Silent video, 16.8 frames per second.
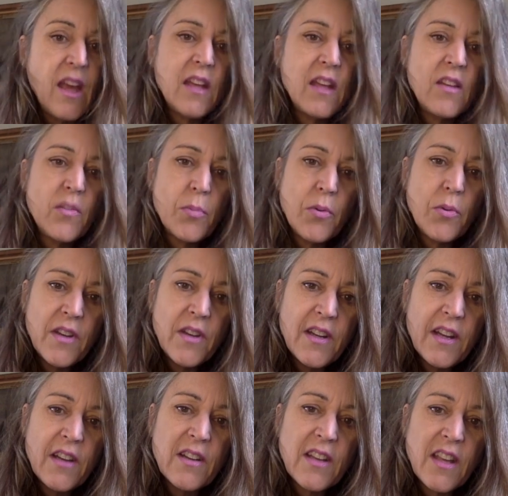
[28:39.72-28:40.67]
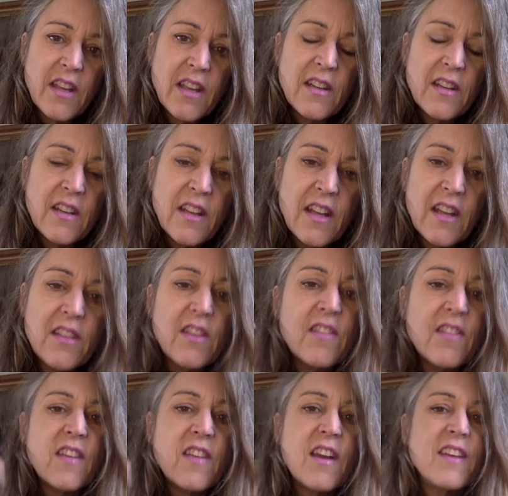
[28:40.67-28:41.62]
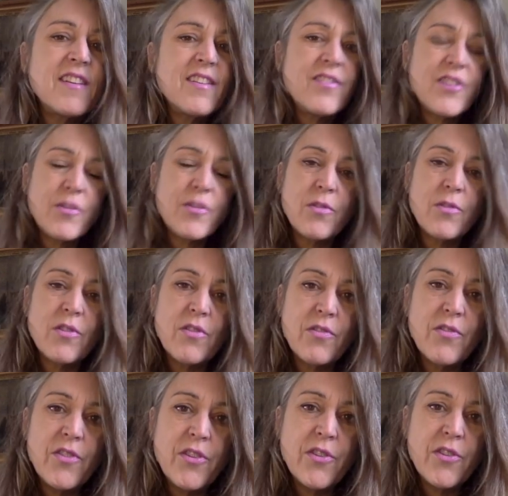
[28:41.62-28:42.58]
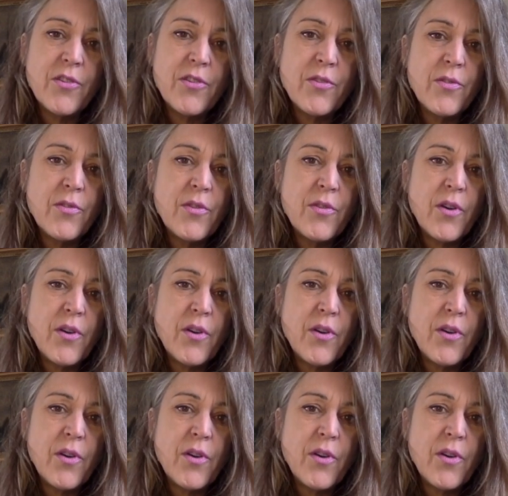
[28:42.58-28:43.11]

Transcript: And he's pointed out again and again the scientific worldview,